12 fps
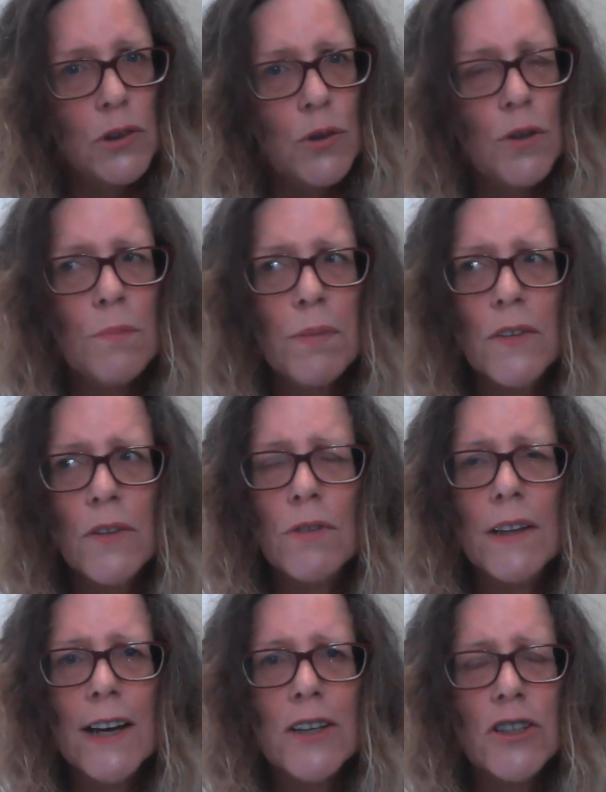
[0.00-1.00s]
Could it be the
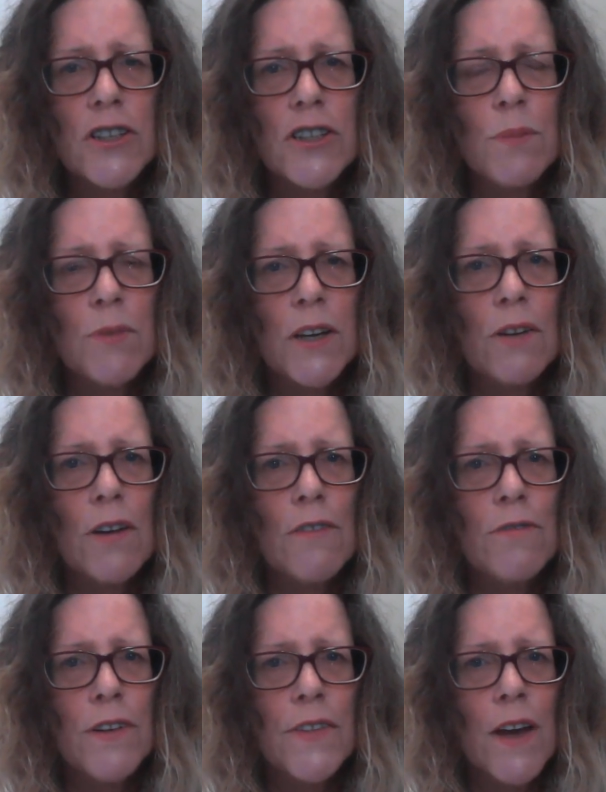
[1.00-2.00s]
relationship that you
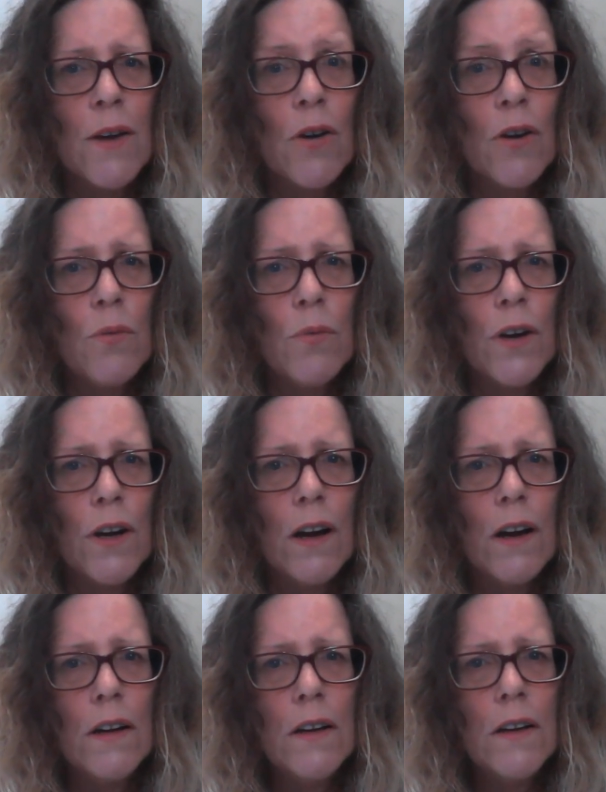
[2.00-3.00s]
have with a
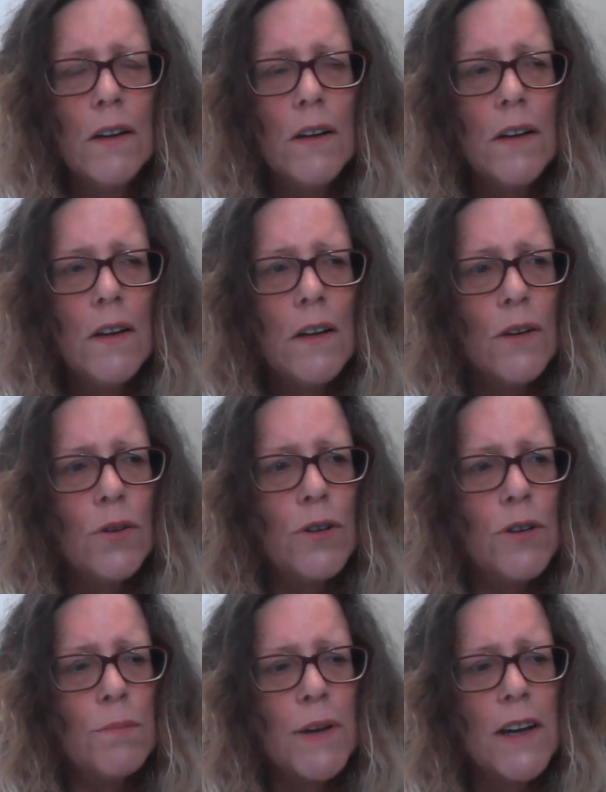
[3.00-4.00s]
co-worker?
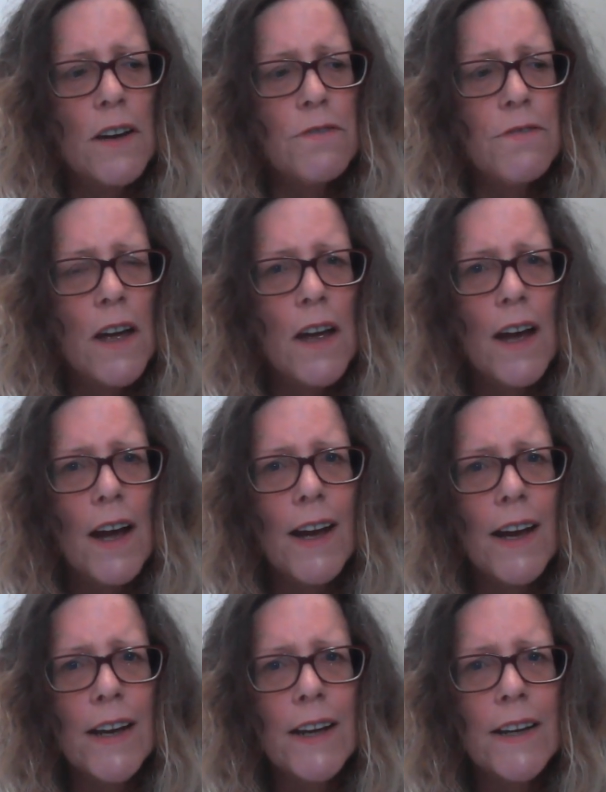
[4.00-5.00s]
Could it be a,
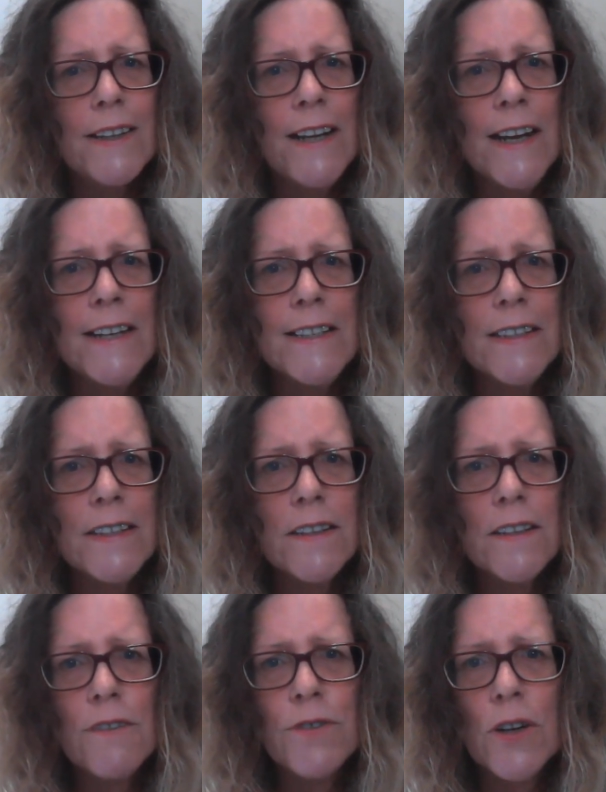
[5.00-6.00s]
a niece,
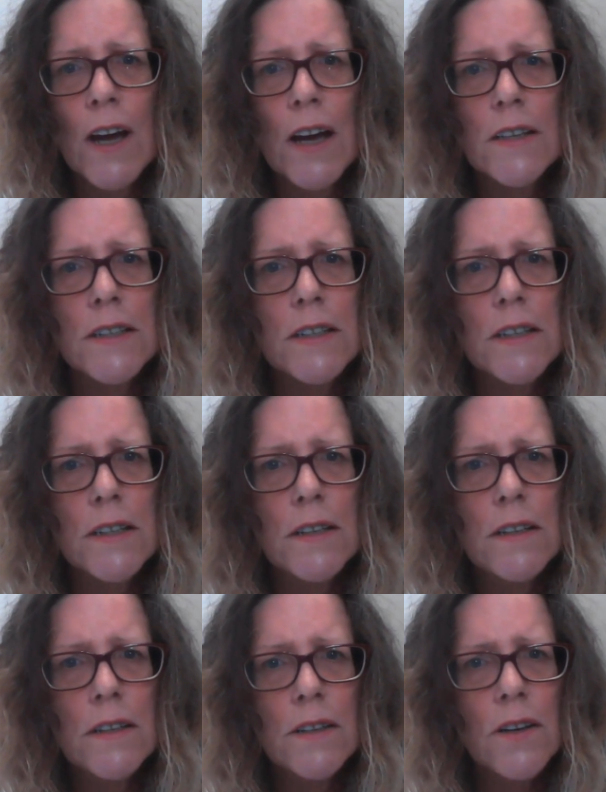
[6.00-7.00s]
nephew, cousin,
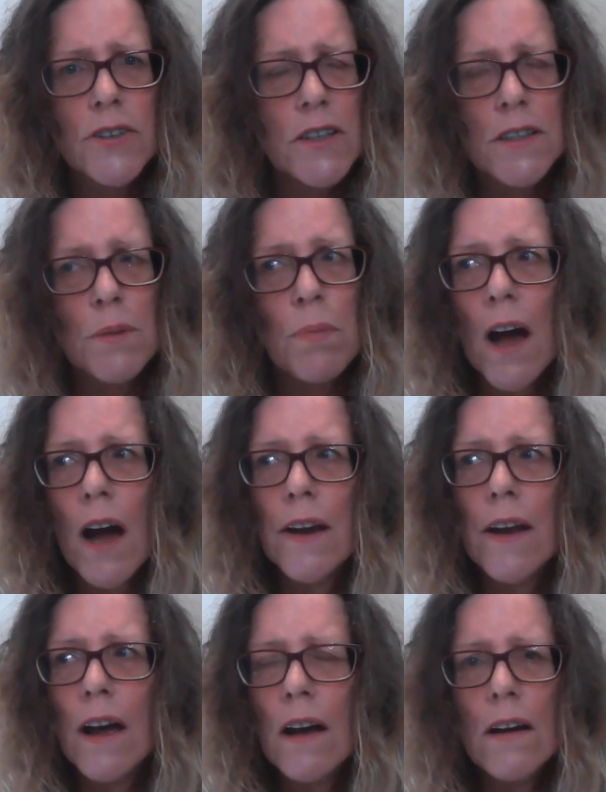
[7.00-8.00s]
not just a
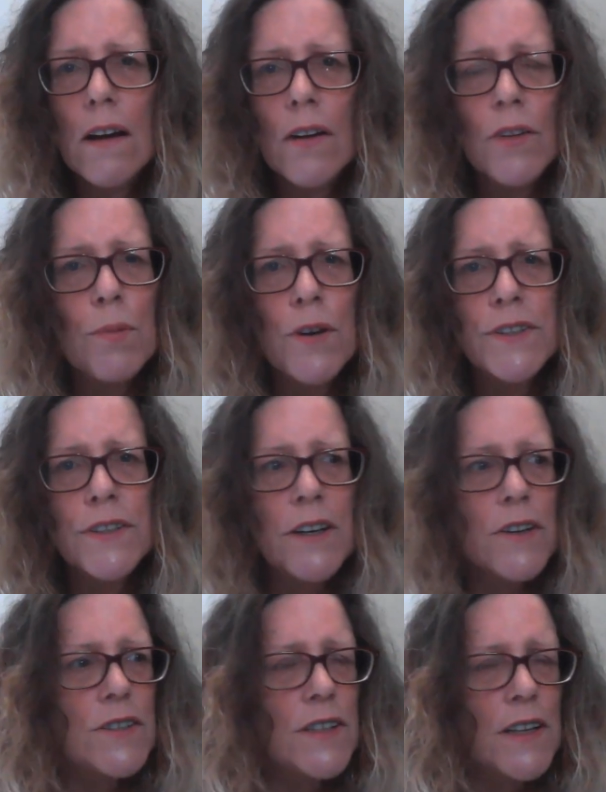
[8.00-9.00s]
partner or the person
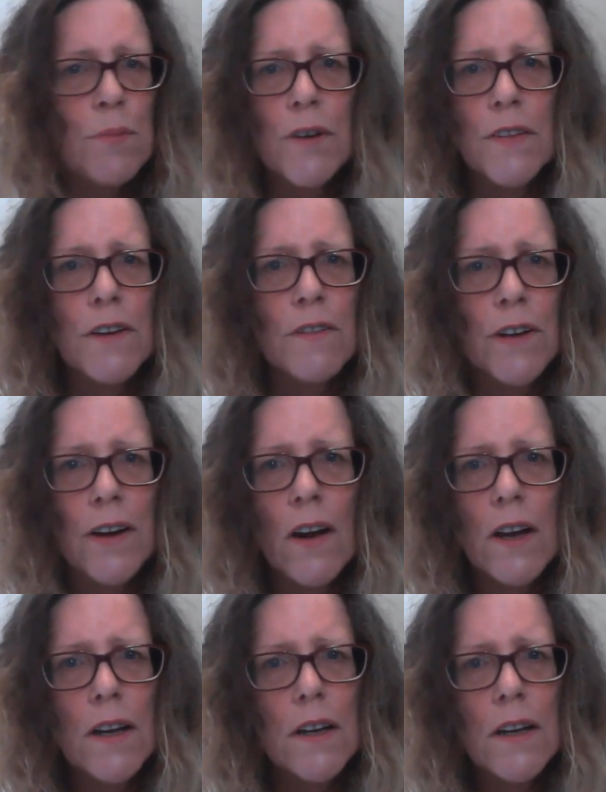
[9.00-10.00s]
that you sleep with every night?